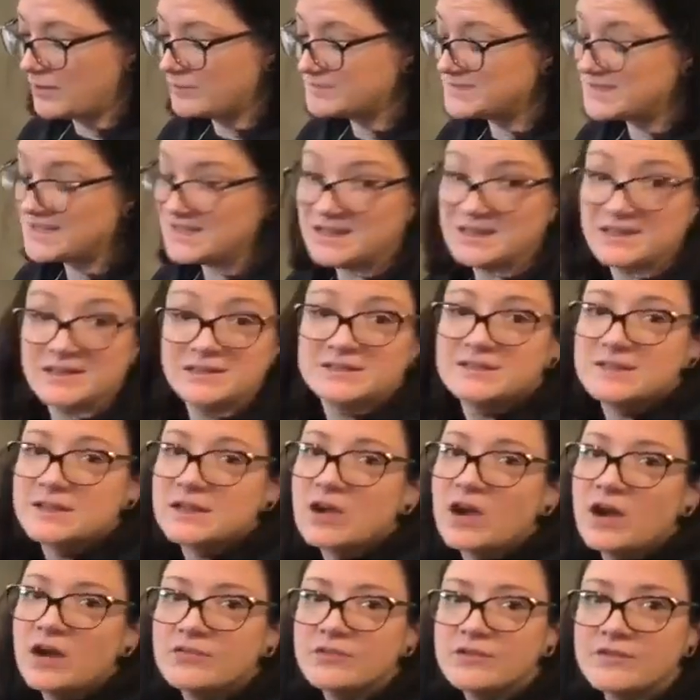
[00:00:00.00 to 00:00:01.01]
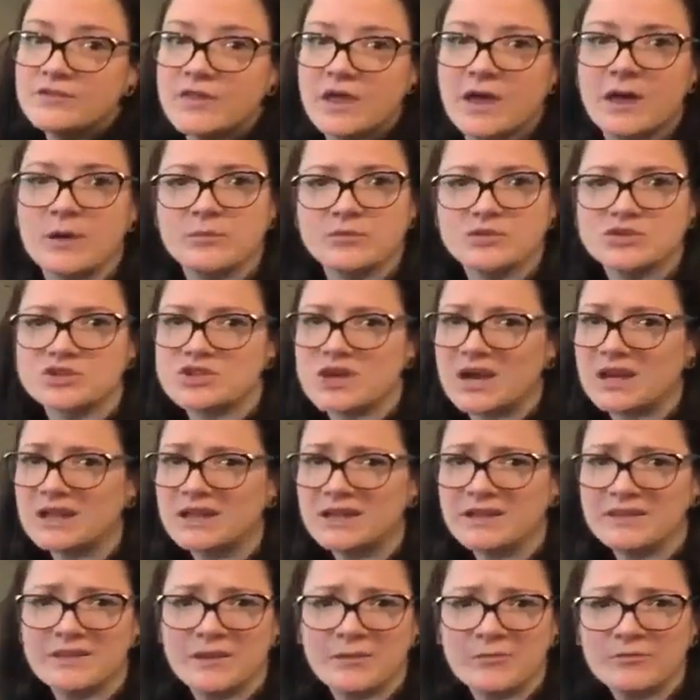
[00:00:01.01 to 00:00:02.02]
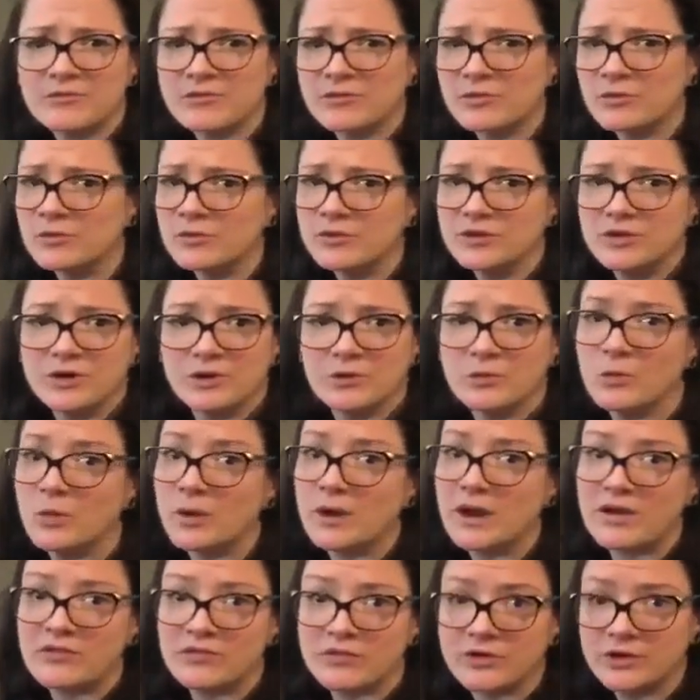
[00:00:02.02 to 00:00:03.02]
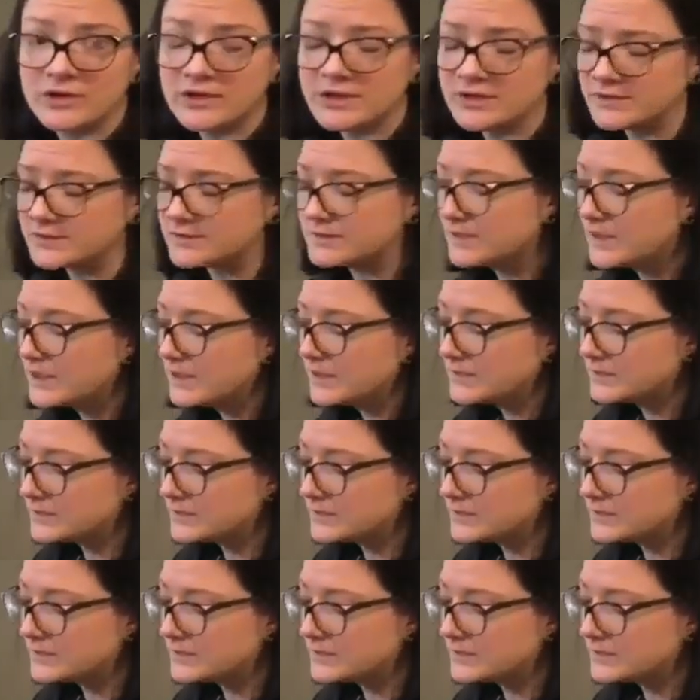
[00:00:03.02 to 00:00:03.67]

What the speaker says: Taking a tick off of them, checking them for, you know, whatever it is.